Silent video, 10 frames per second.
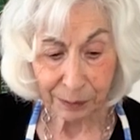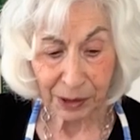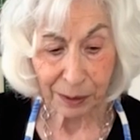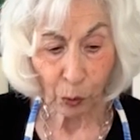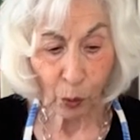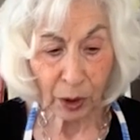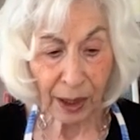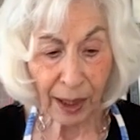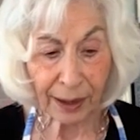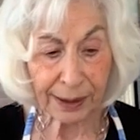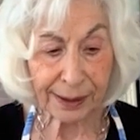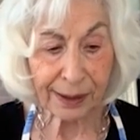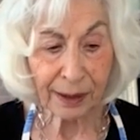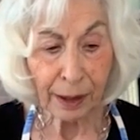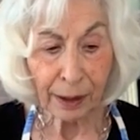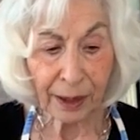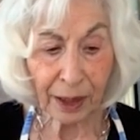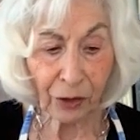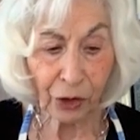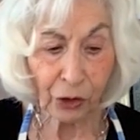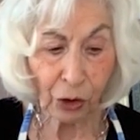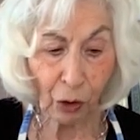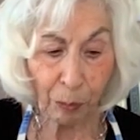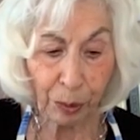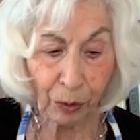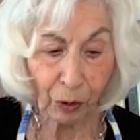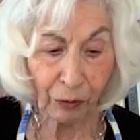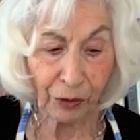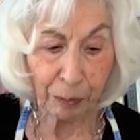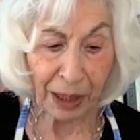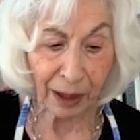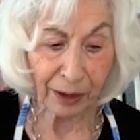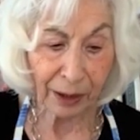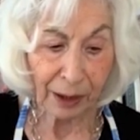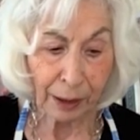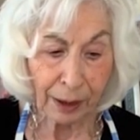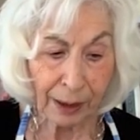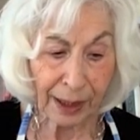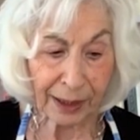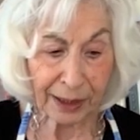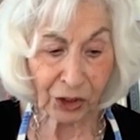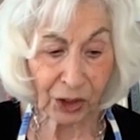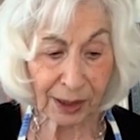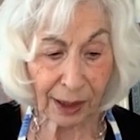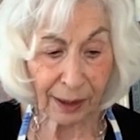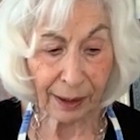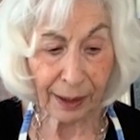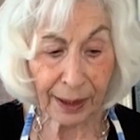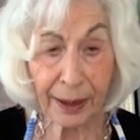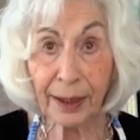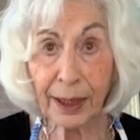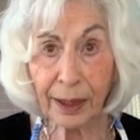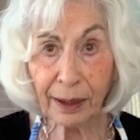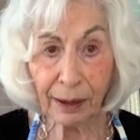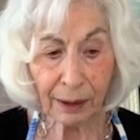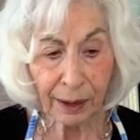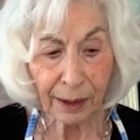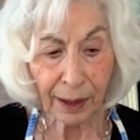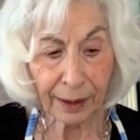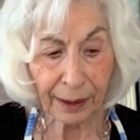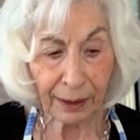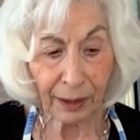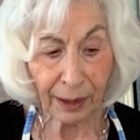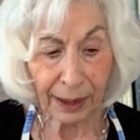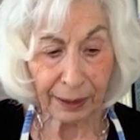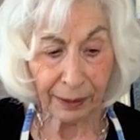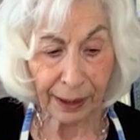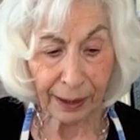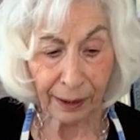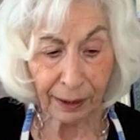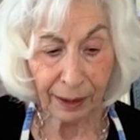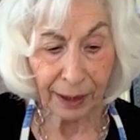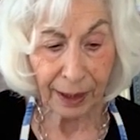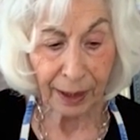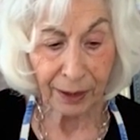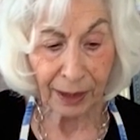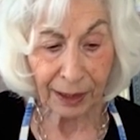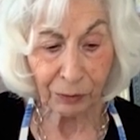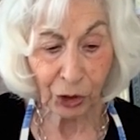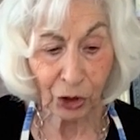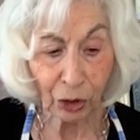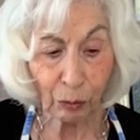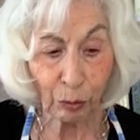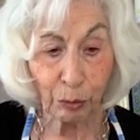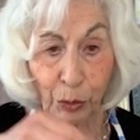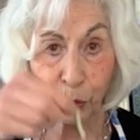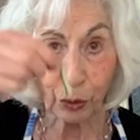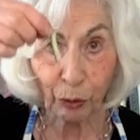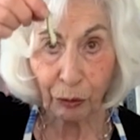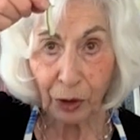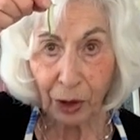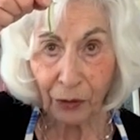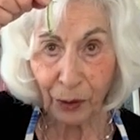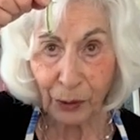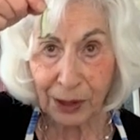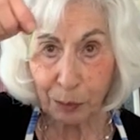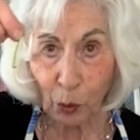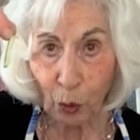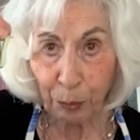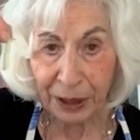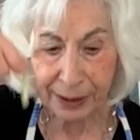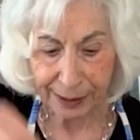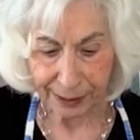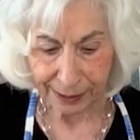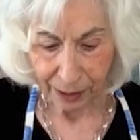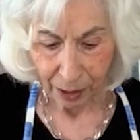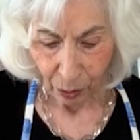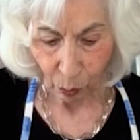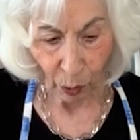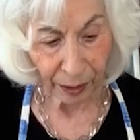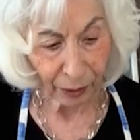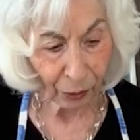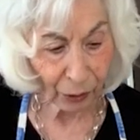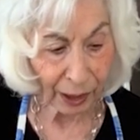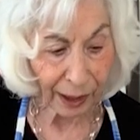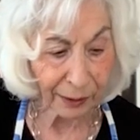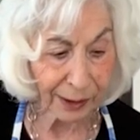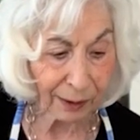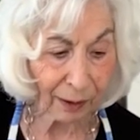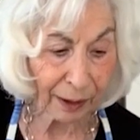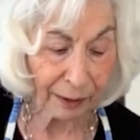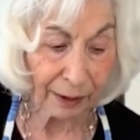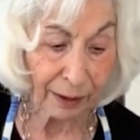some small cuts in the top of the melon, and it's just a line here, another line there, and I'm just going to remove those small pieces, one on either side.